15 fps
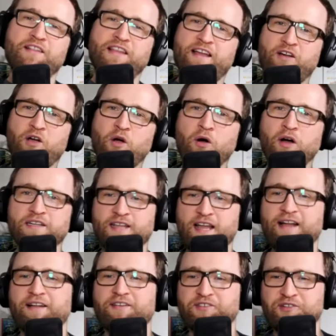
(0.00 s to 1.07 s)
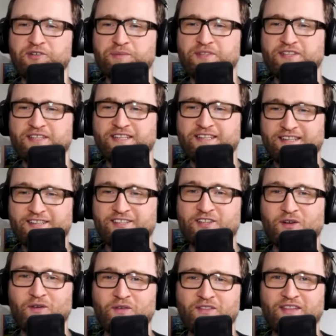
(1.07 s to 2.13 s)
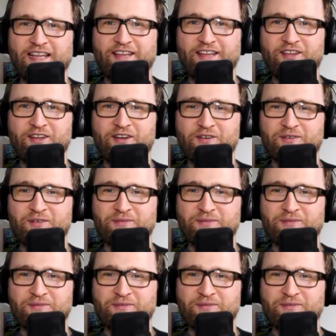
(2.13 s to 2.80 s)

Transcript: their core target groups. So there you go.